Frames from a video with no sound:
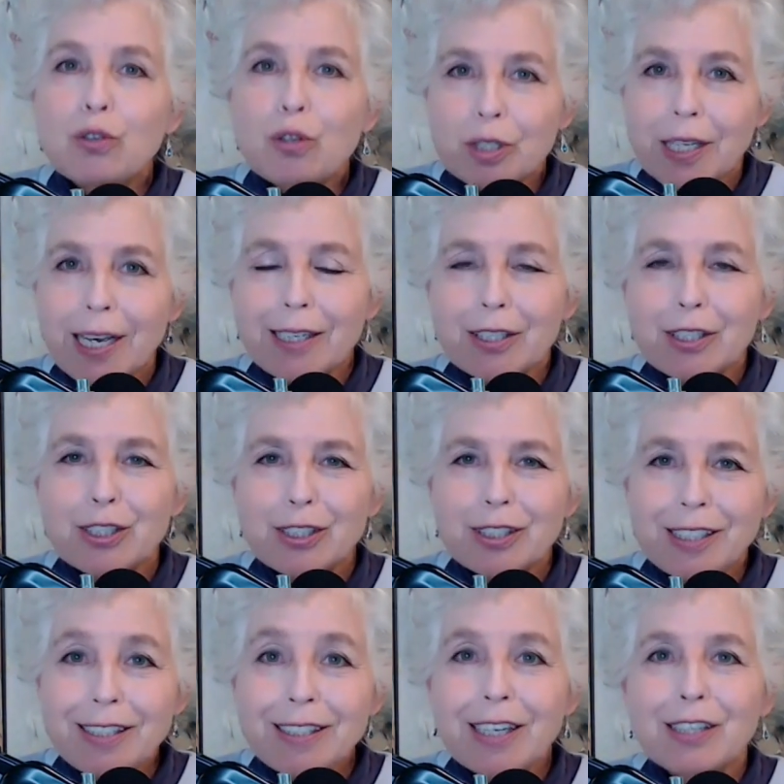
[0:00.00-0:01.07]
the technical
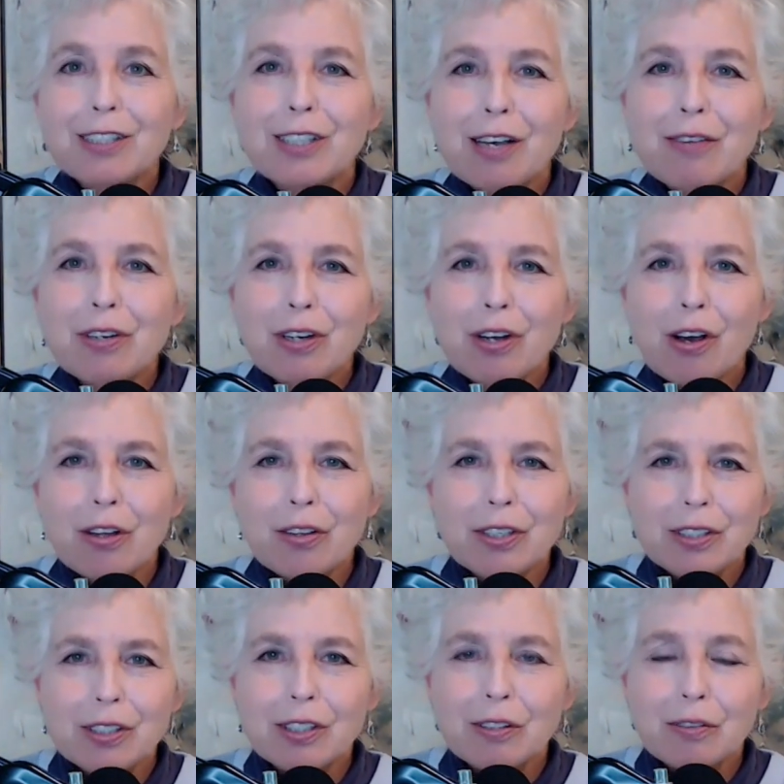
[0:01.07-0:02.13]
details of it on
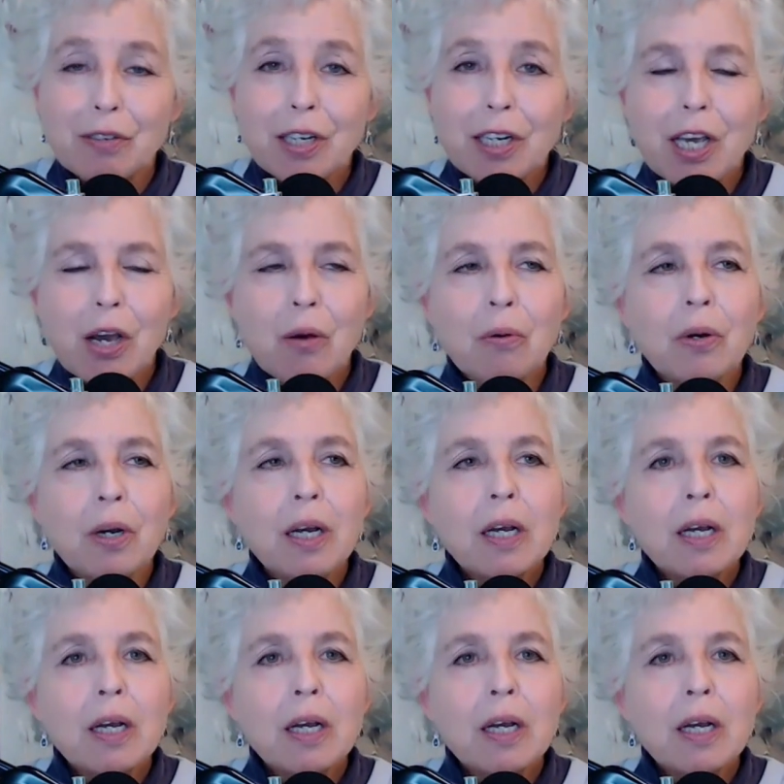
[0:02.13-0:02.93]
this little video,